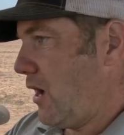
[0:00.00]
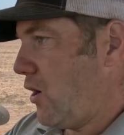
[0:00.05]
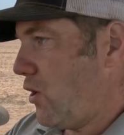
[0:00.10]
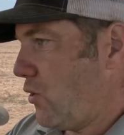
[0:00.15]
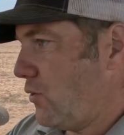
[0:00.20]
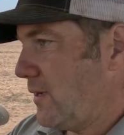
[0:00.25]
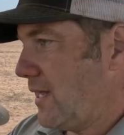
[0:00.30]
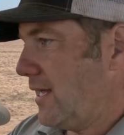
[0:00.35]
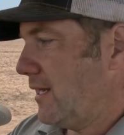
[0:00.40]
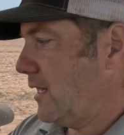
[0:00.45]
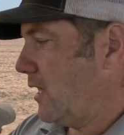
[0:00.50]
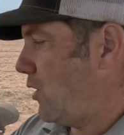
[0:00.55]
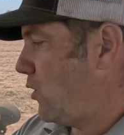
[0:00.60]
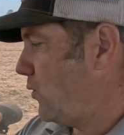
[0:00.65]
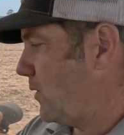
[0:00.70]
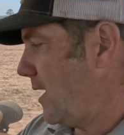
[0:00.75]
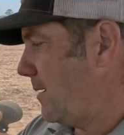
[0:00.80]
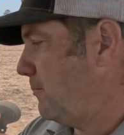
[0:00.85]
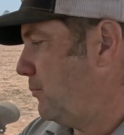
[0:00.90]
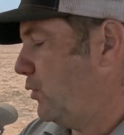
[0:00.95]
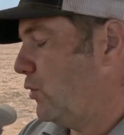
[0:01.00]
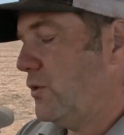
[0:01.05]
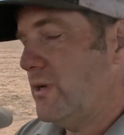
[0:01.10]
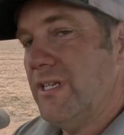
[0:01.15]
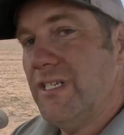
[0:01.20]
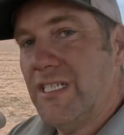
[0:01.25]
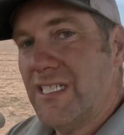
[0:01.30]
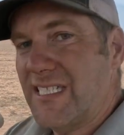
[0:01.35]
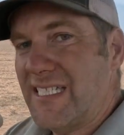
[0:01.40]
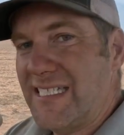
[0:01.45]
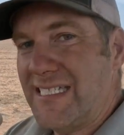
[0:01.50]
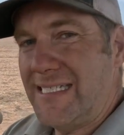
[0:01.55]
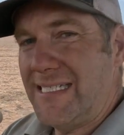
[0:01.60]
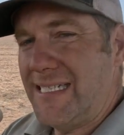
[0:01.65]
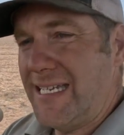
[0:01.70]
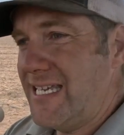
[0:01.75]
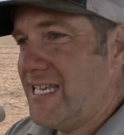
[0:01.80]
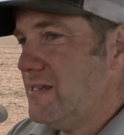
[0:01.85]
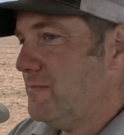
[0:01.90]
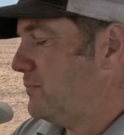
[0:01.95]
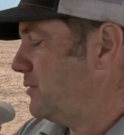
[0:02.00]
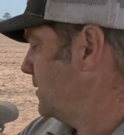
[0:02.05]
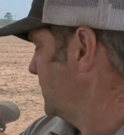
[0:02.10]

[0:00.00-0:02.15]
all day long. I'm pulling it just as deep